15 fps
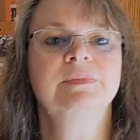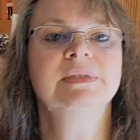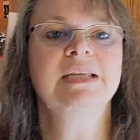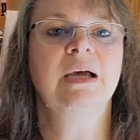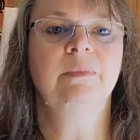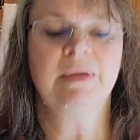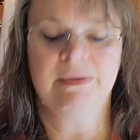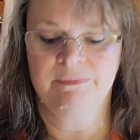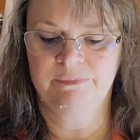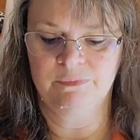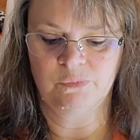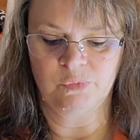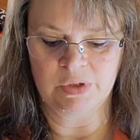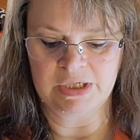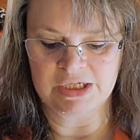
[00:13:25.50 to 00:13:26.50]
tell me
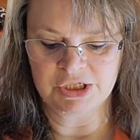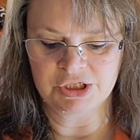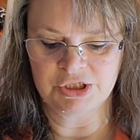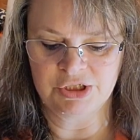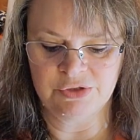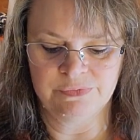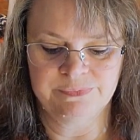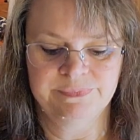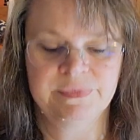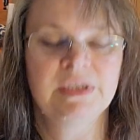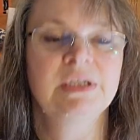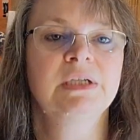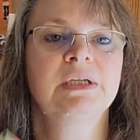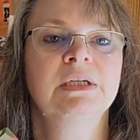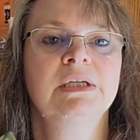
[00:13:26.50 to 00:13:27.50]
what I should do.
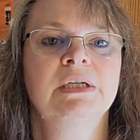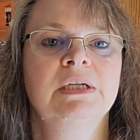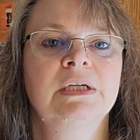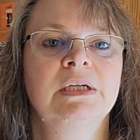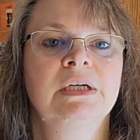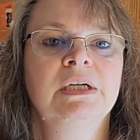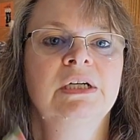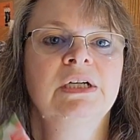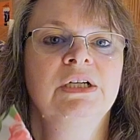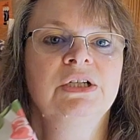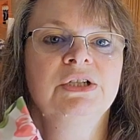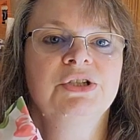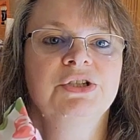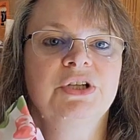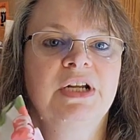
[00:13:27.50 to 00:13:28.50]

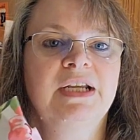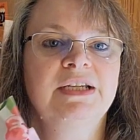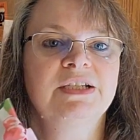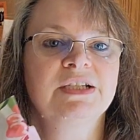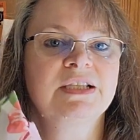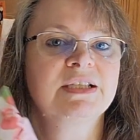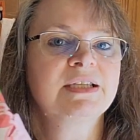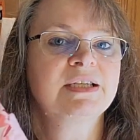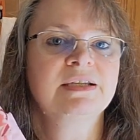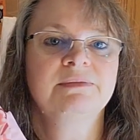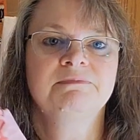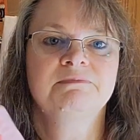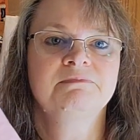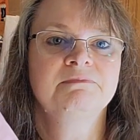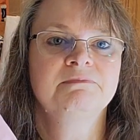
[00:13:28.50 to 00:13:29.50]
Should I just
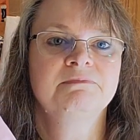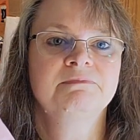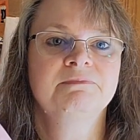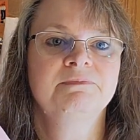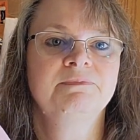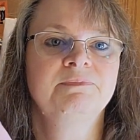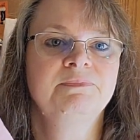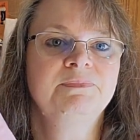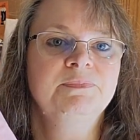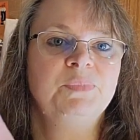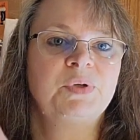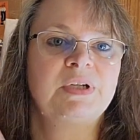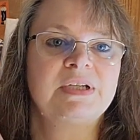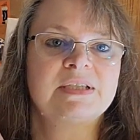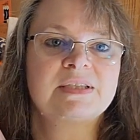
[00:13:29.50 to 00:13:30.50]

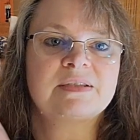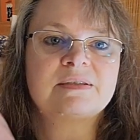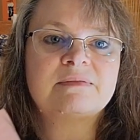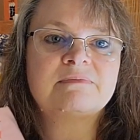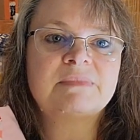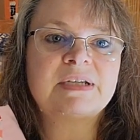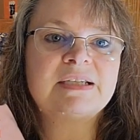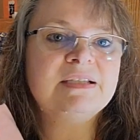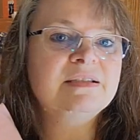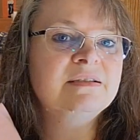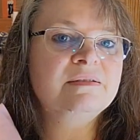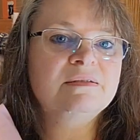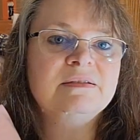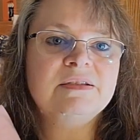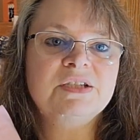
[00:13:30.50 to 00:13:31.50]
put
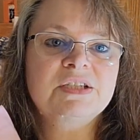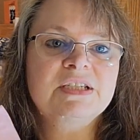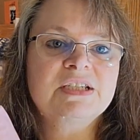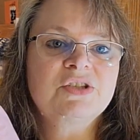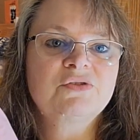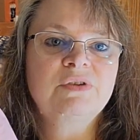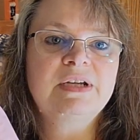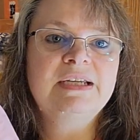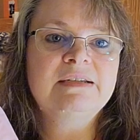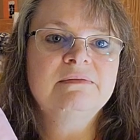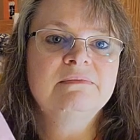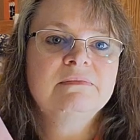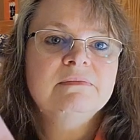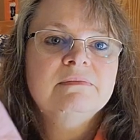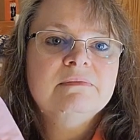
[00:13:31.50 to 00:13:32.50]
just a straight
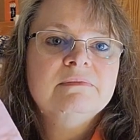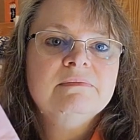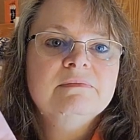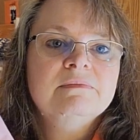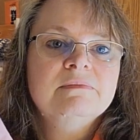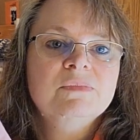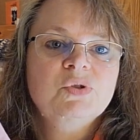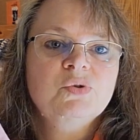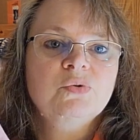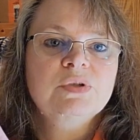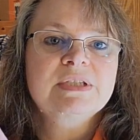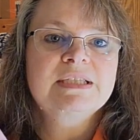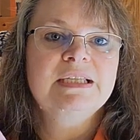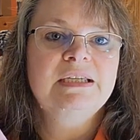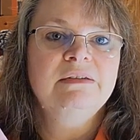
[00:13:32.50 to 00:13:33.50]

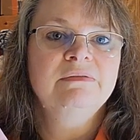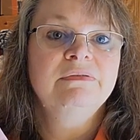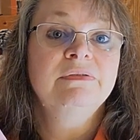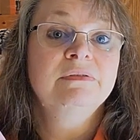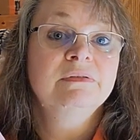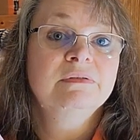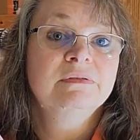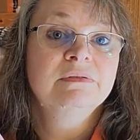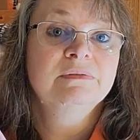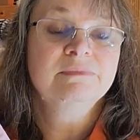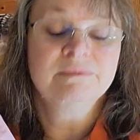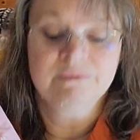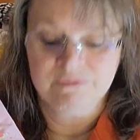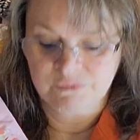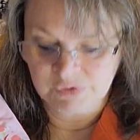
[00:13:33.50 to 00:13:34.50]
short sleeve,
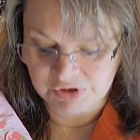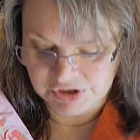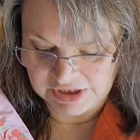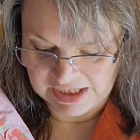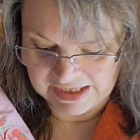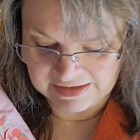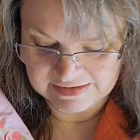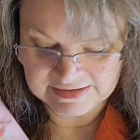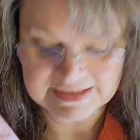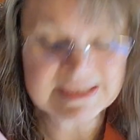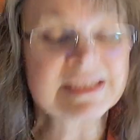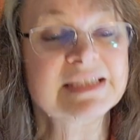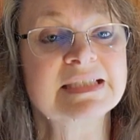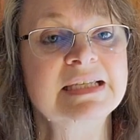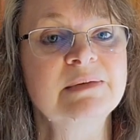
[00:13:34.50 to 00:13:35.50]
which it
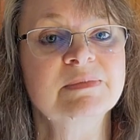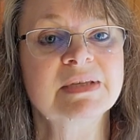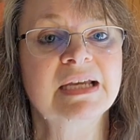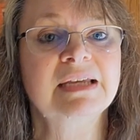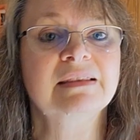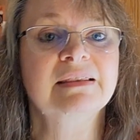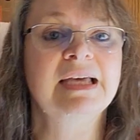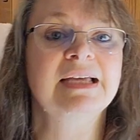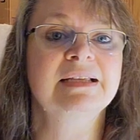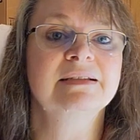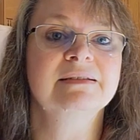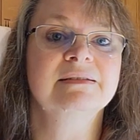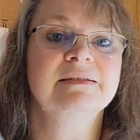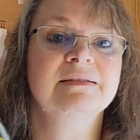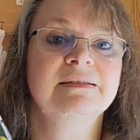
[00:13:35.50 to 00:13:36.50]
seems like that
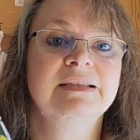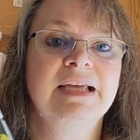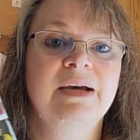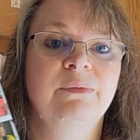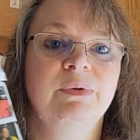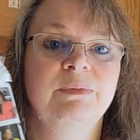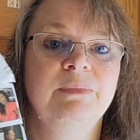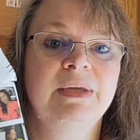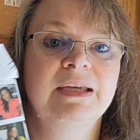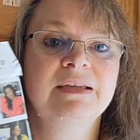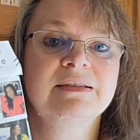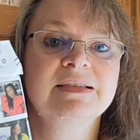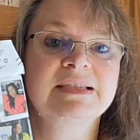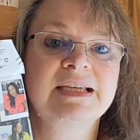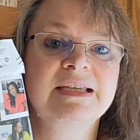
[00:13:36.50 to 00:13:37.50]
would
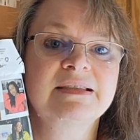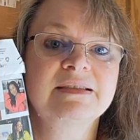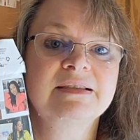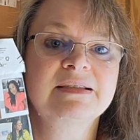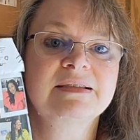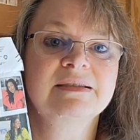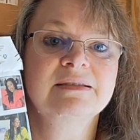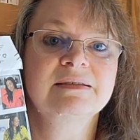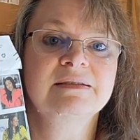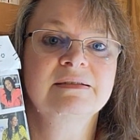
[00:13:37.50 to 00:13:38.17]
make sense,